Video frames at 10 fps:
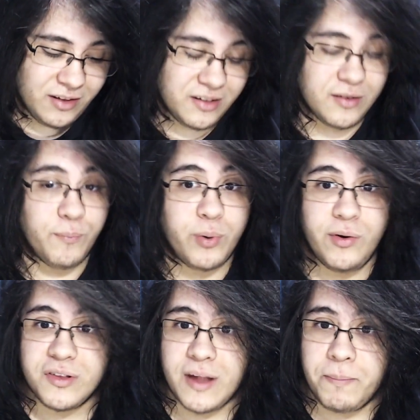so
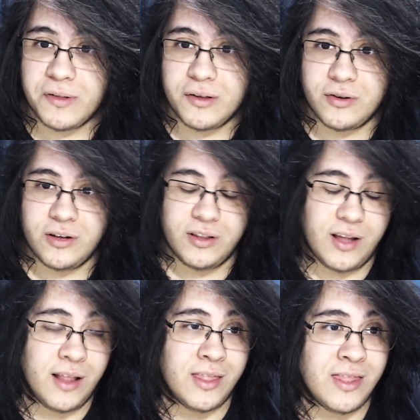previous episode
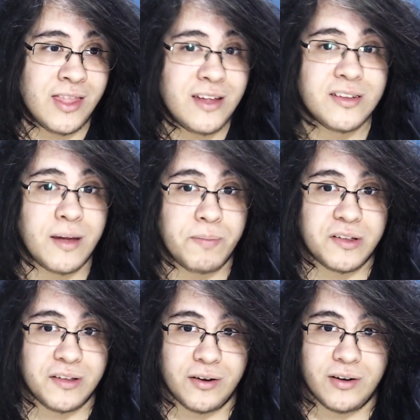and this
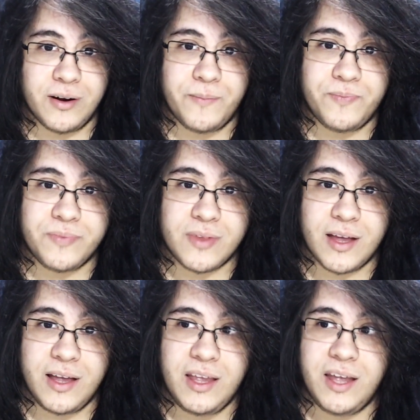episode,
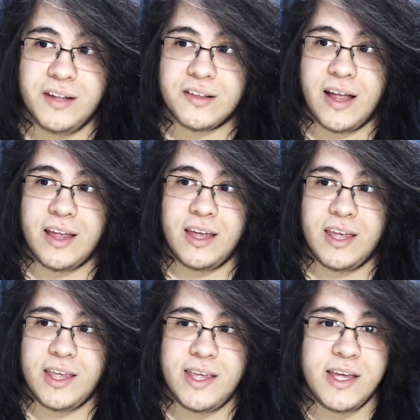his like
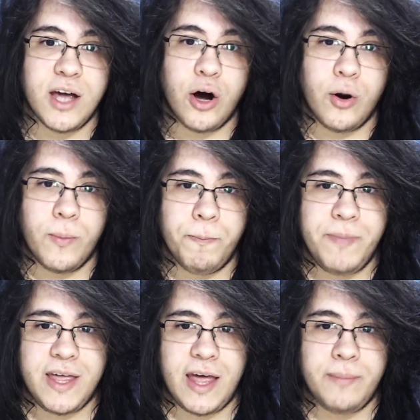ego
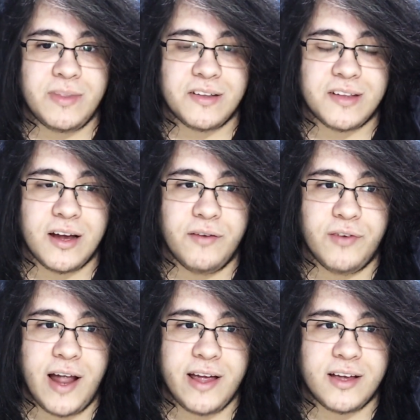became this thing of
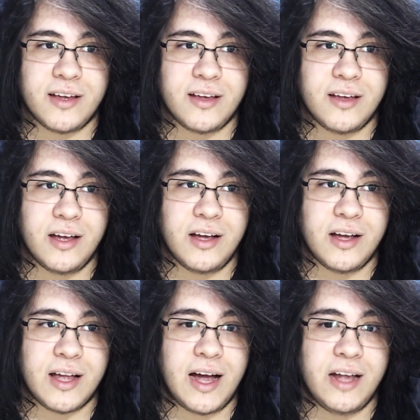like,
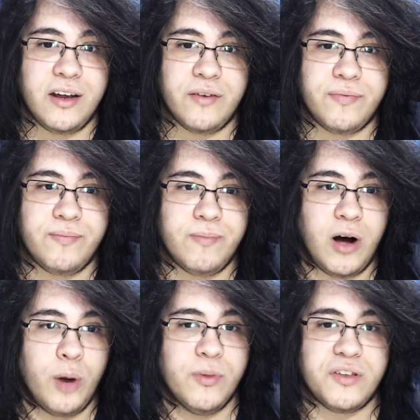kind of
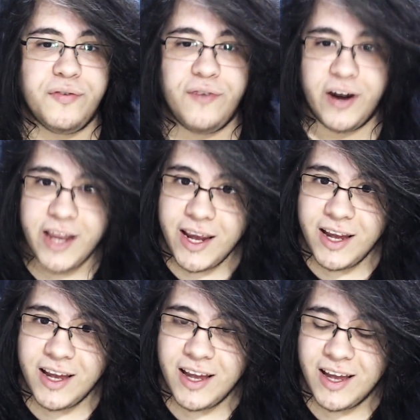almost
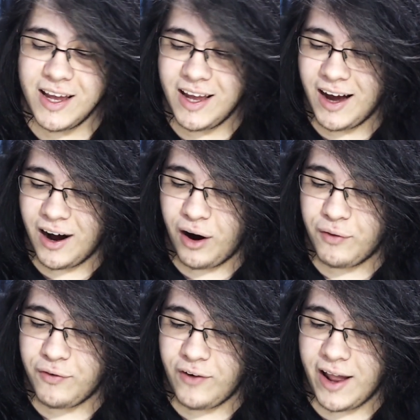funny.
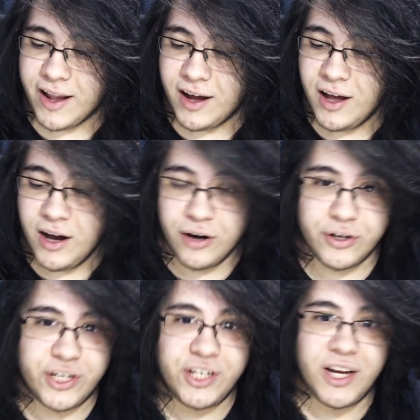Of like, oh
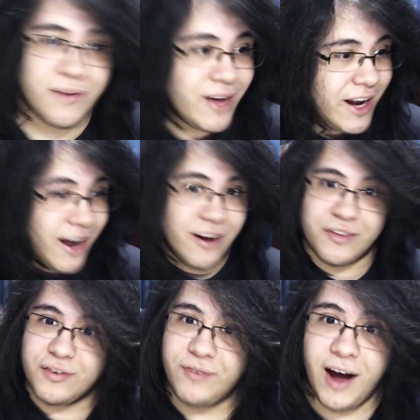shit, man, I gotta
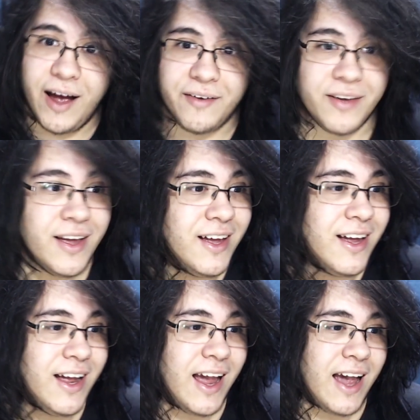survive.
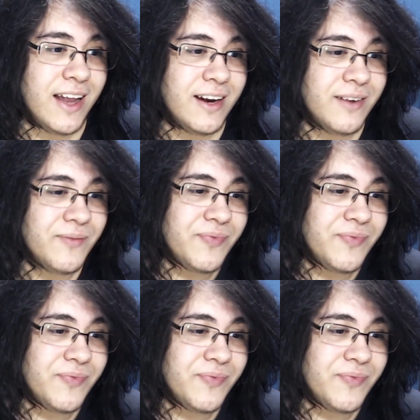And